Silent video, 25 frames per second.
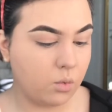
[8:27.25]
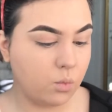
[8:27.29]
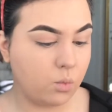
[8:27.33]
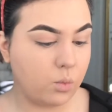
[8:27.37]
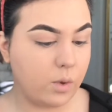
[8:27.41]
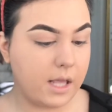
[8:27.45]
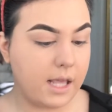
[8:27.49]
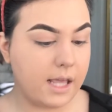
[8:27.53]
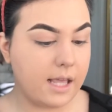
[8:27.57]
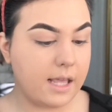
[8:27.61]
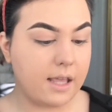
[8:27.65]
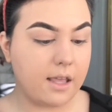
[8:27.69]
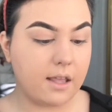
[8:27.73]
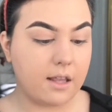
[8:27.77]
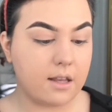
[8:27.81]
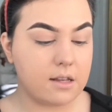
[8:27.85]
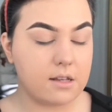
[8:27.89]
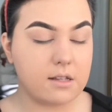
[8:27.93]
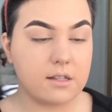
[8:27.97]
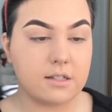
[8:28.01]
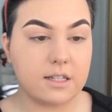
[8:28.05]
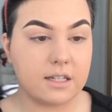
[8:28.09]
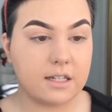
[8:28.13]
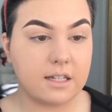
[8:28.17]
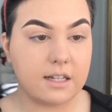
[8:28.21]
We
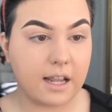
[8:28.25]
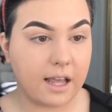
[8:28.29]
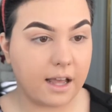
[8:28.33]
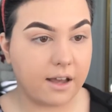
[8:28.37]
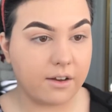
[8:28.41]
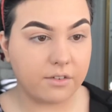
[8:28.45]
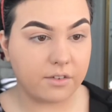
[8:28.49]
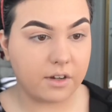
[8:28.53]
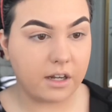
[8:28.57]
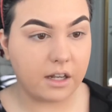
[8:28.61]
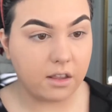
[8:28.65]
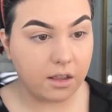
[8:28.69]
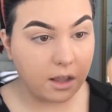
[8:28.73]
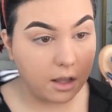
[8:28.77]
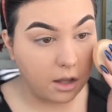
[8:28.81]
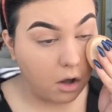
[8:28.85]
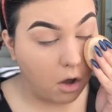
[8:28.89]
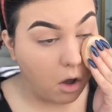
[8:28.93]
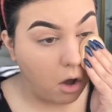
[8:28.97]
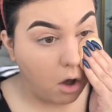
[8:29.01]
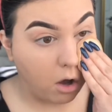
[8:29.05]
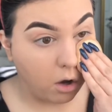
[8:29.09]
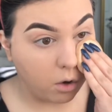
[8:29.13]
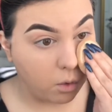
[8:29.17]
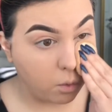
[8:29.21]
didn't have any like
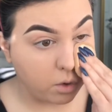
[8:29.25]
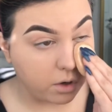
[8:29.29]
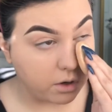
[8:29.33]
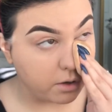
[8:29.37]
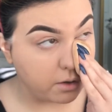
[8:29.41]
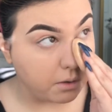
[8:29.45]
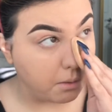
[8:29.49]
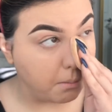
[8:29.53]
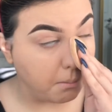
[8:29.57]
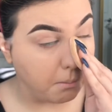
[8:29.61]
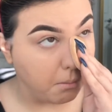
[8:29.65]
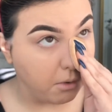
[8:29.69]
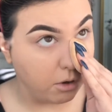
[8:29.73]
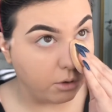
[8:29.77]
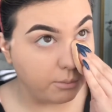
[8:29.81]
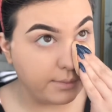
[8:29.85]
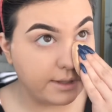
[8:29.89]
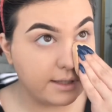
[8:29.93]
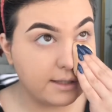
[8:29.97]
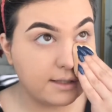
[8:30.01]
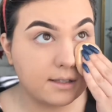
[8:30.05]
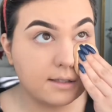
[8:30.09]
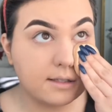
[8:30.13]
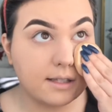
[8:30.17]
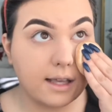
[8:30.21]
awkward
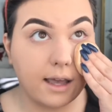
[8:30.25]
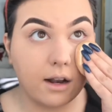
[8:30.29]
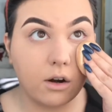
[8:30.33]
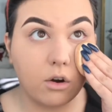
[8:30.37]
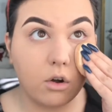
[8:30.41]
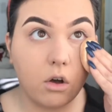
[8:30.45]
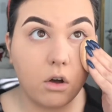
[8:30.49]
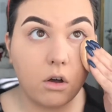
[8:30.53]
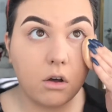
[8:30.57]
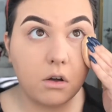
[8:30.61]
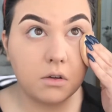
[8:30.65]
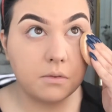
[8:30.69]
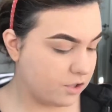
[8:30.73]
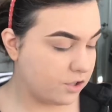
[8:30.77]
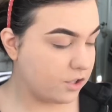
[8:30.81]
moments at all.